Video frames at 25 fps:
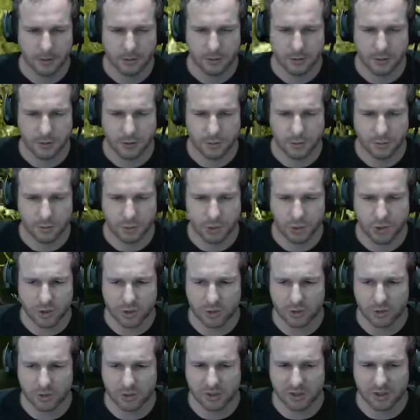And we're pushing
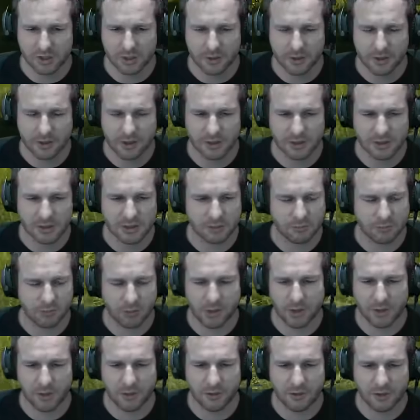across here. There is
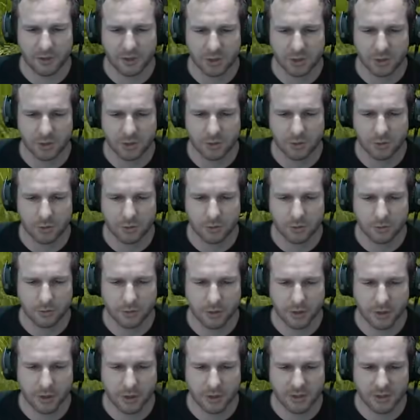plenty of things you can loot
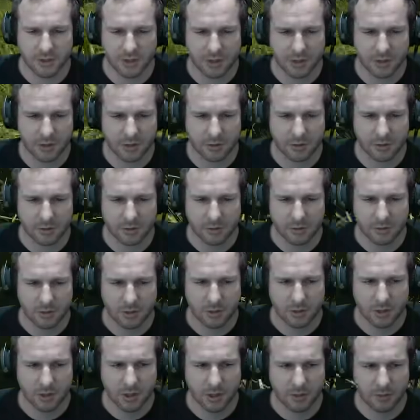in this area.
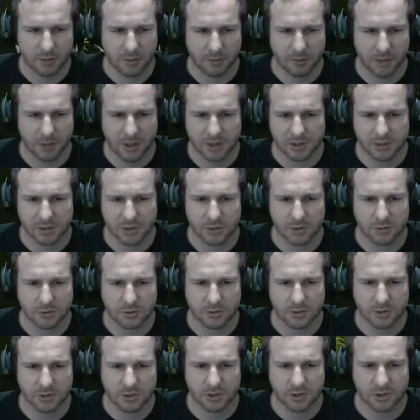The mark circle
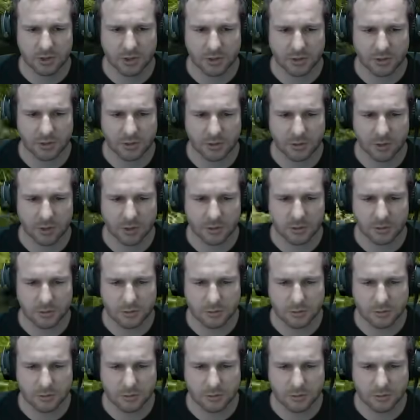is just here as well.